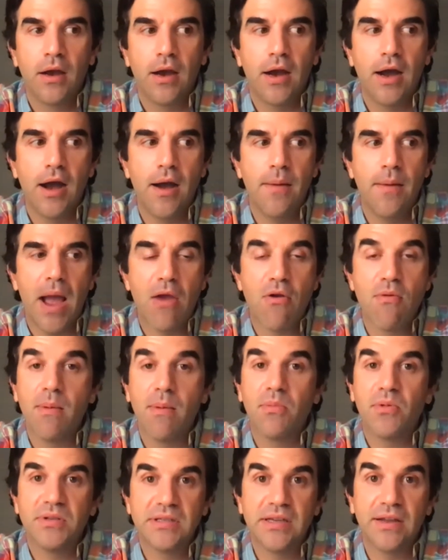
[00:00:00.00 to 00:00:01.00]
Um, I
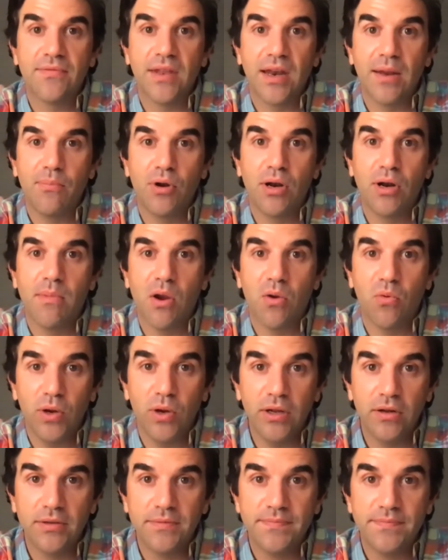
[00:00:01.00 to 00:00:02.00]
remember the stuff that I put on my
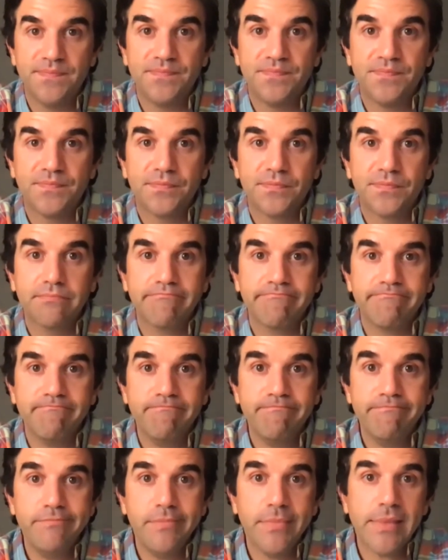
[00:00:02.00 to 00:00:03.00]
reel.
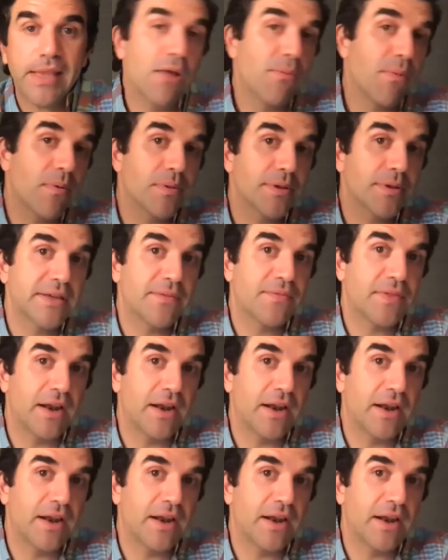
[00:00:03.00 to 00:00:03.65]
I remember the stuff that